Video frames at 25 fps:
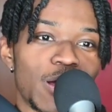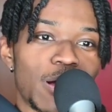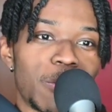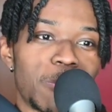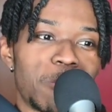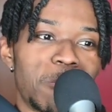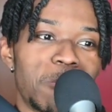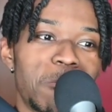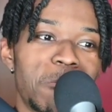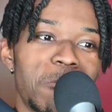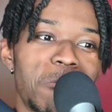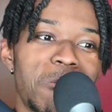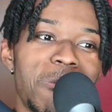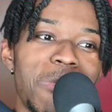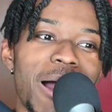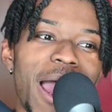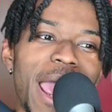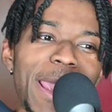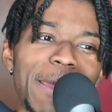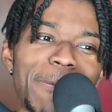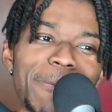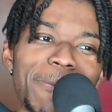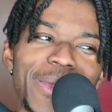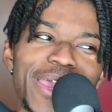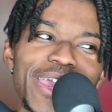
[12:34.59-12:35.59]

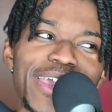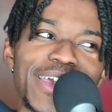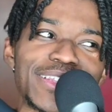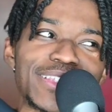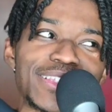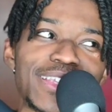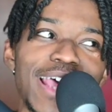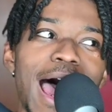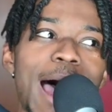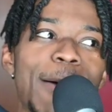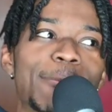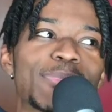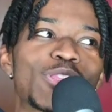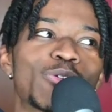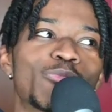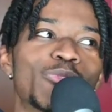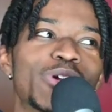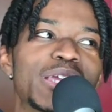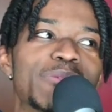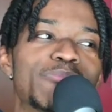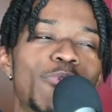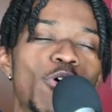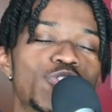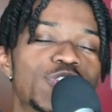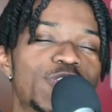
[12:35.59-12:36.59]
might be a top
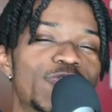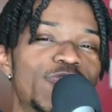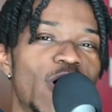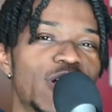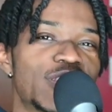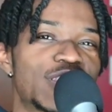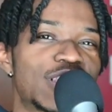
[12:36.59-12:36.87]
three most fun